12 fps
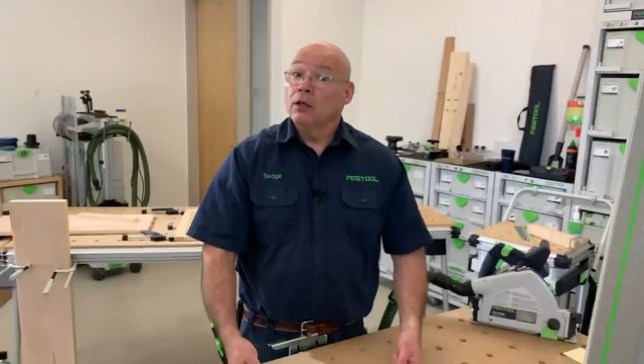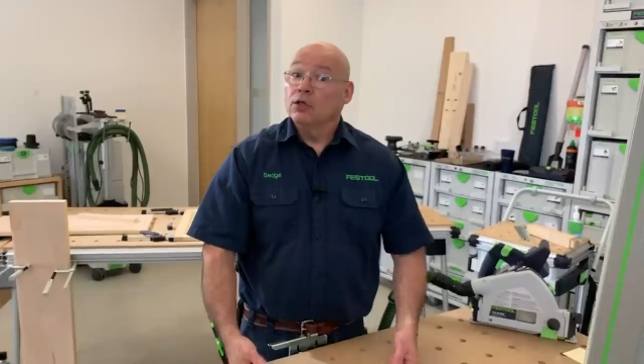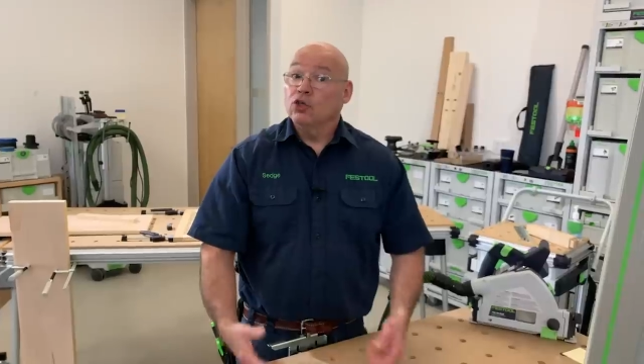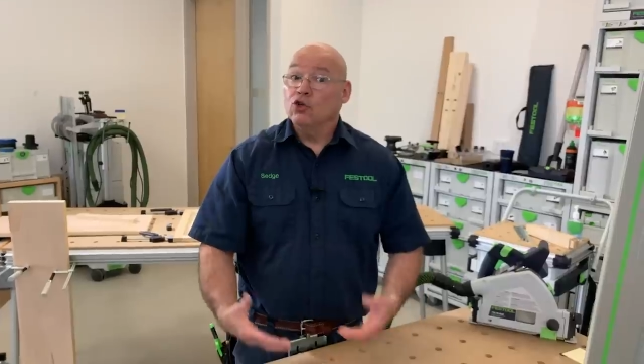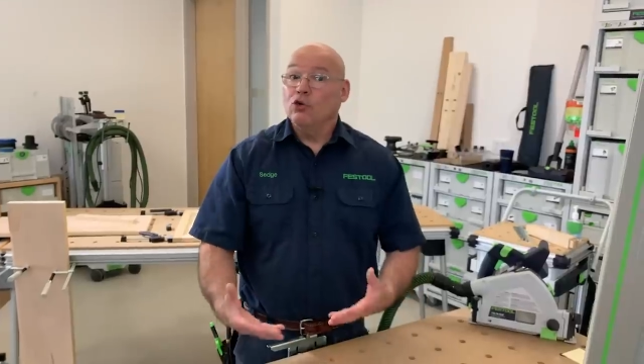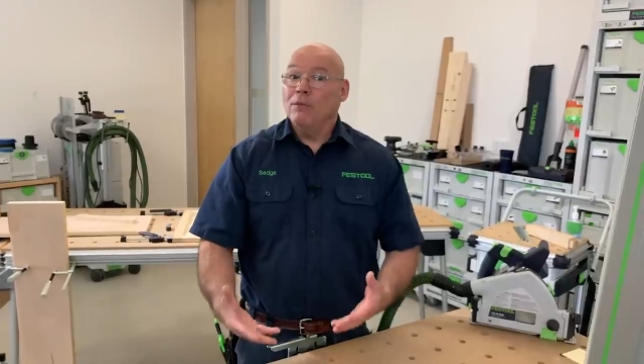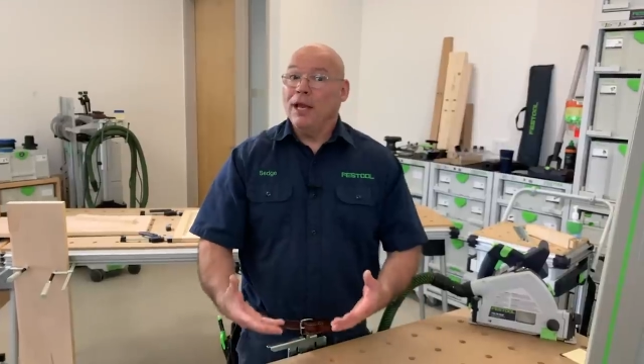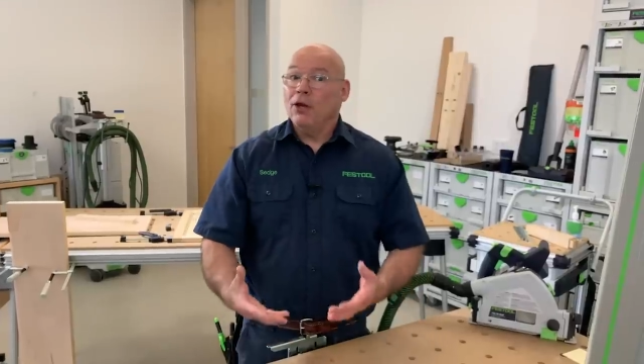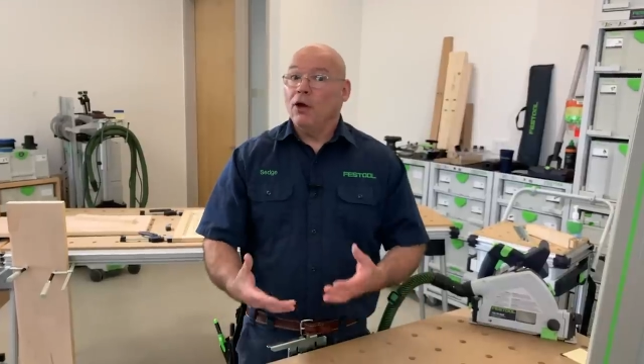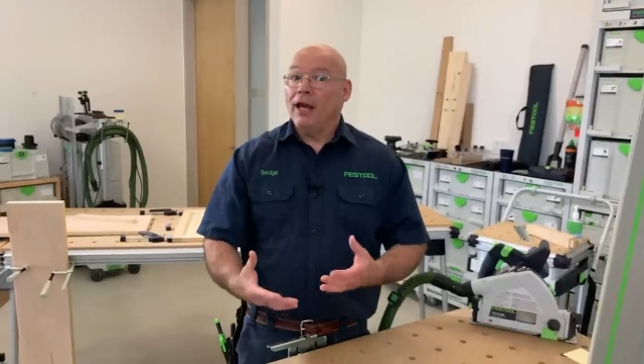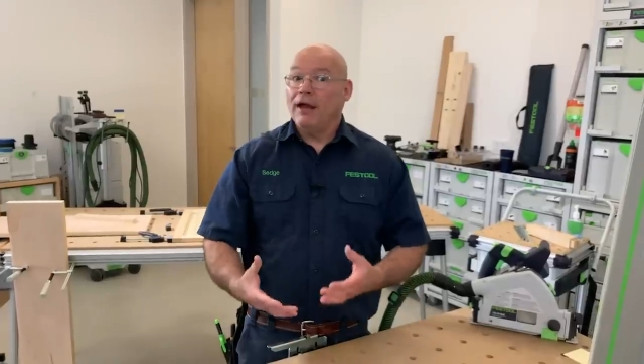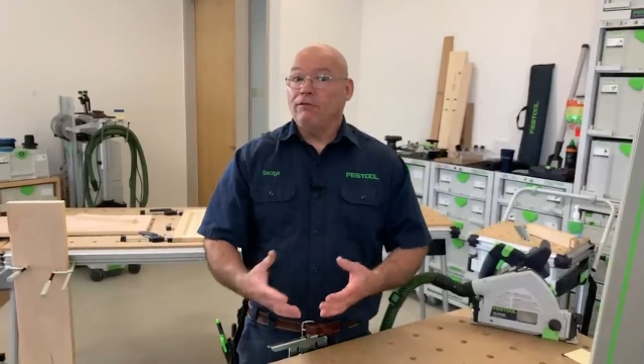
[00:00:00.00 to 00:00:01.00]
so you may
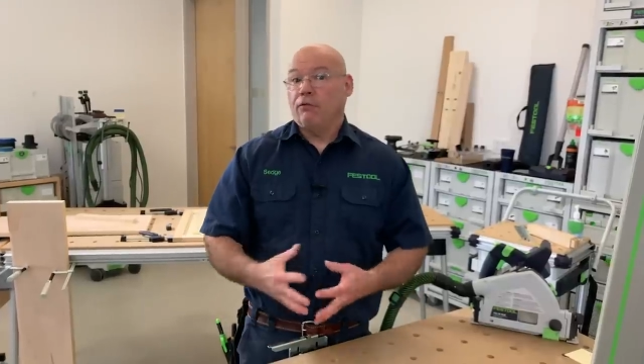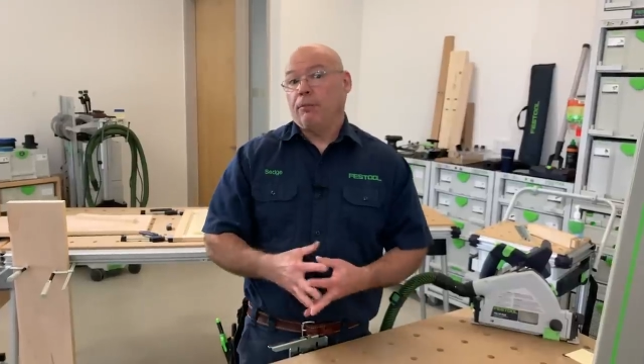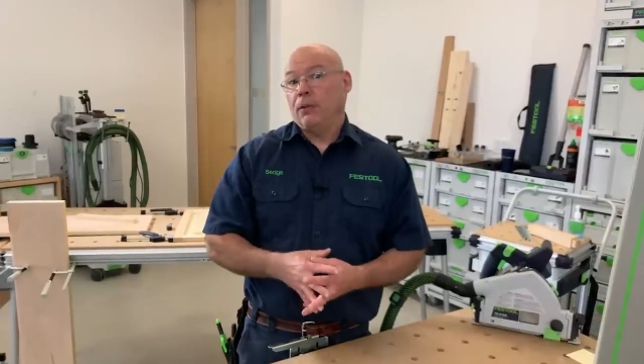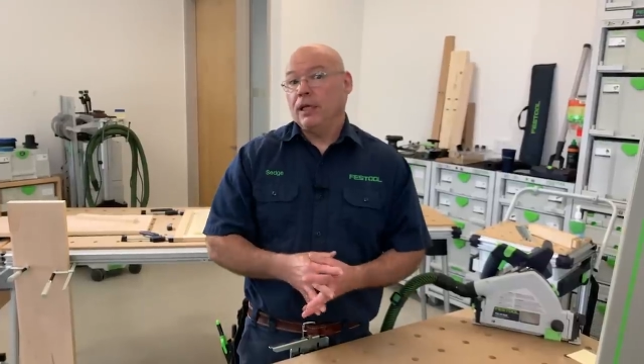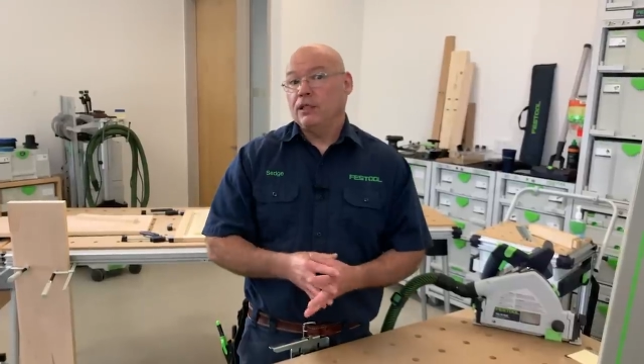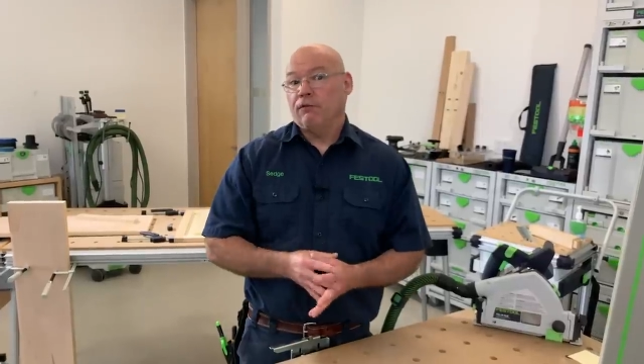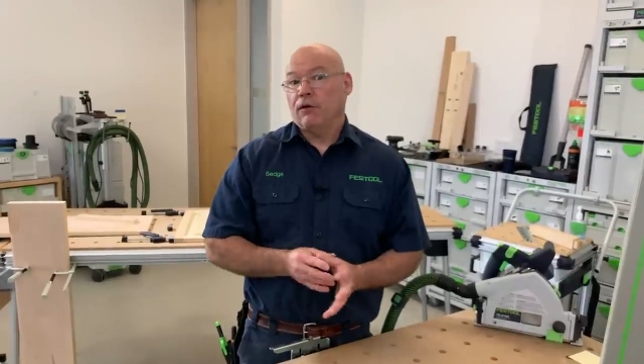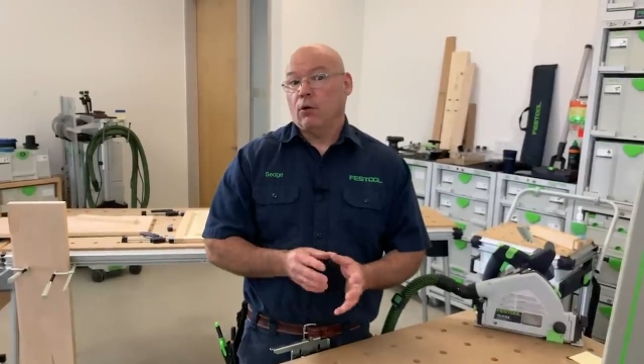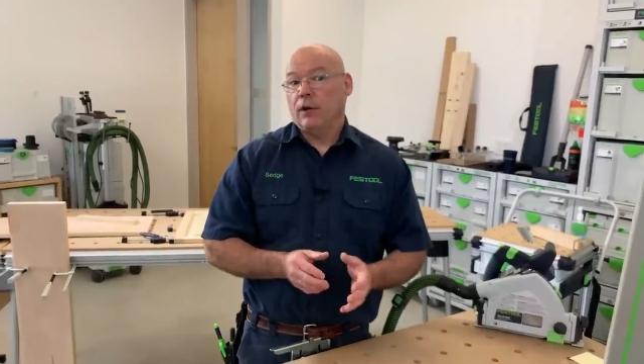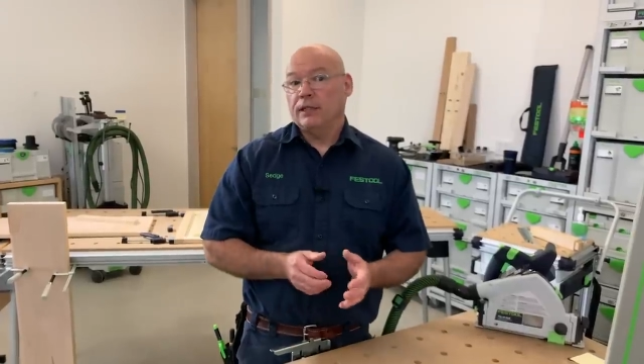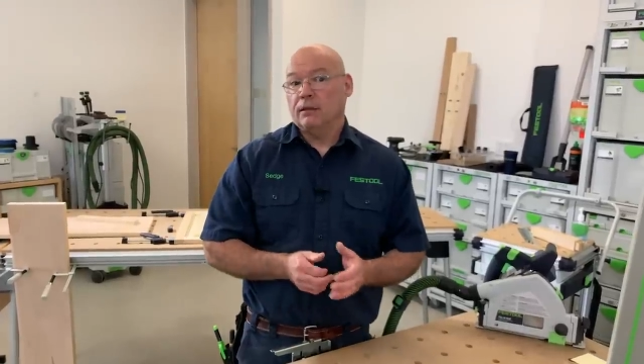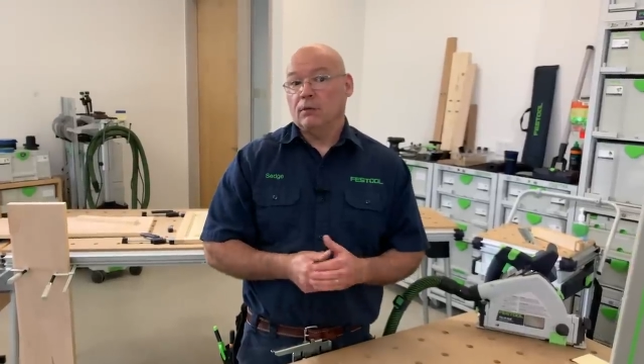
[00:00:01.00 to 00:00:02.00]
not have to replace it for
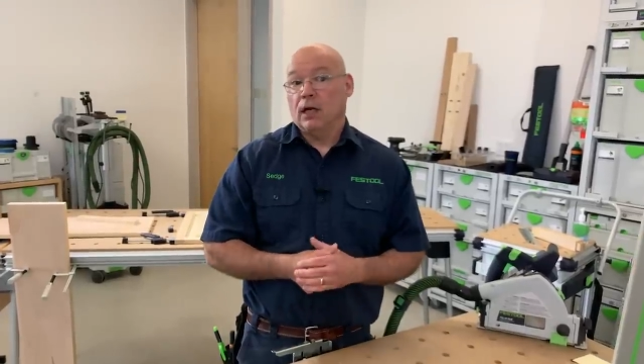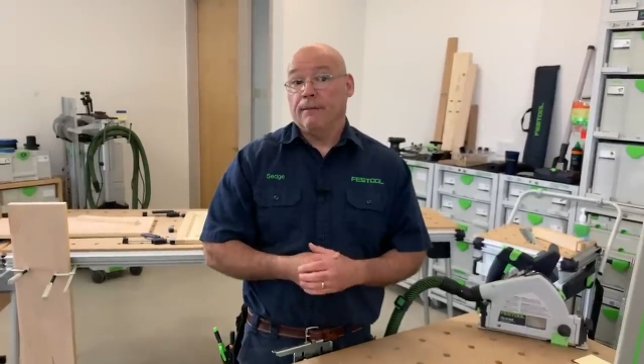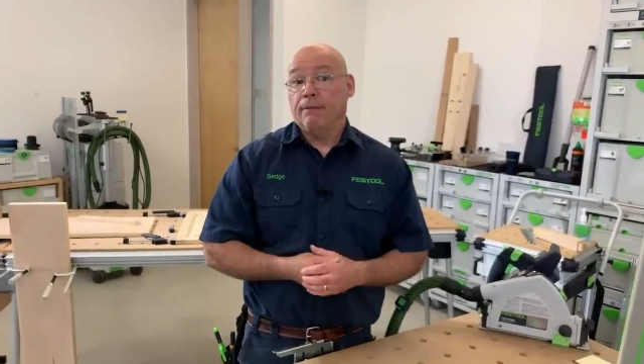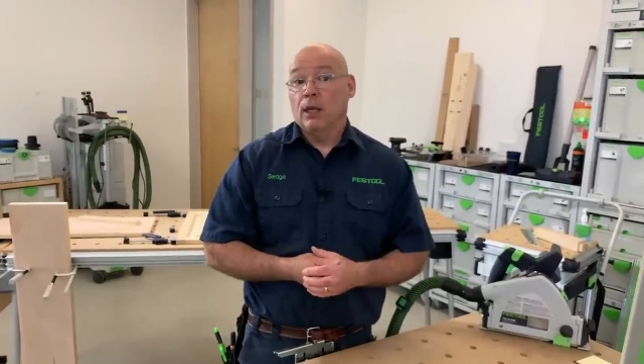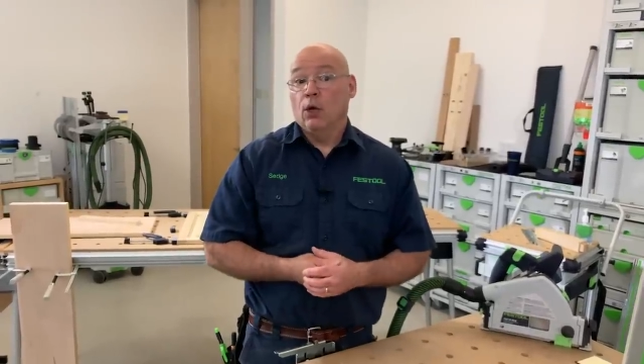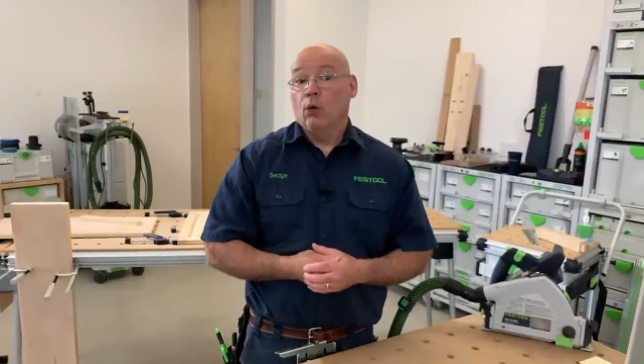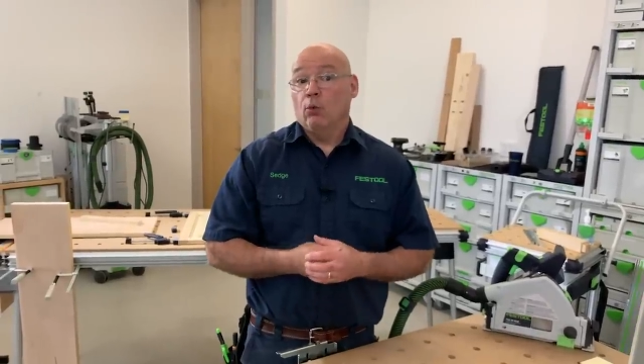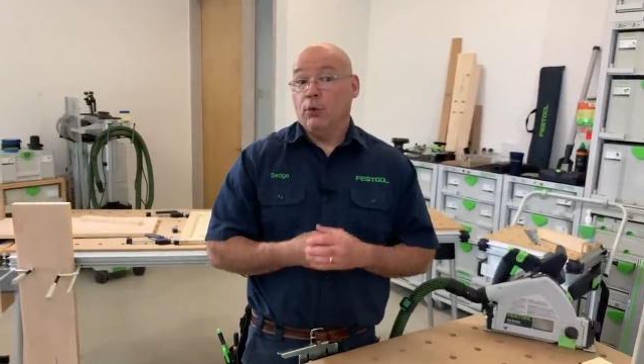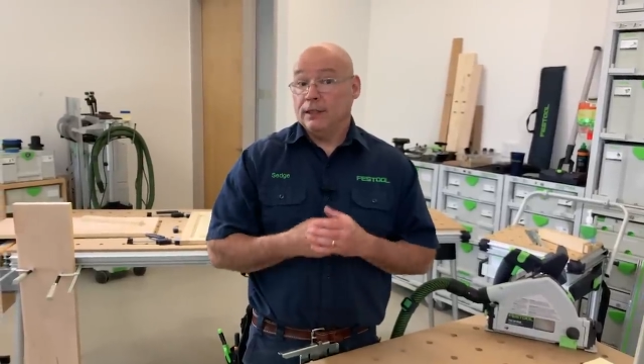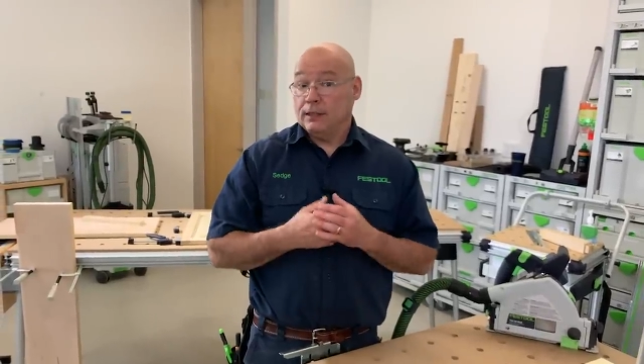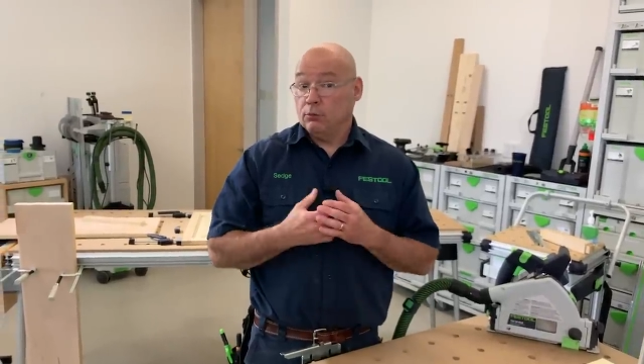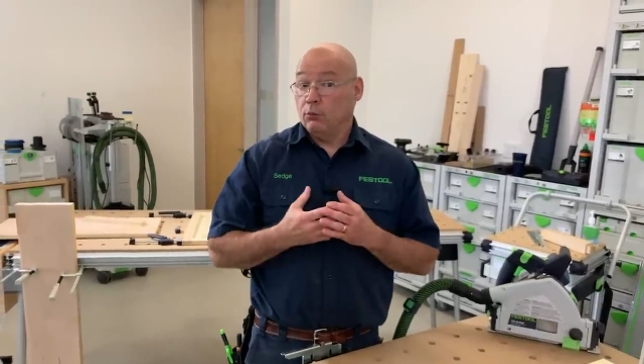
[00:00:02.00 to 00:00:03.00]
quite some time we,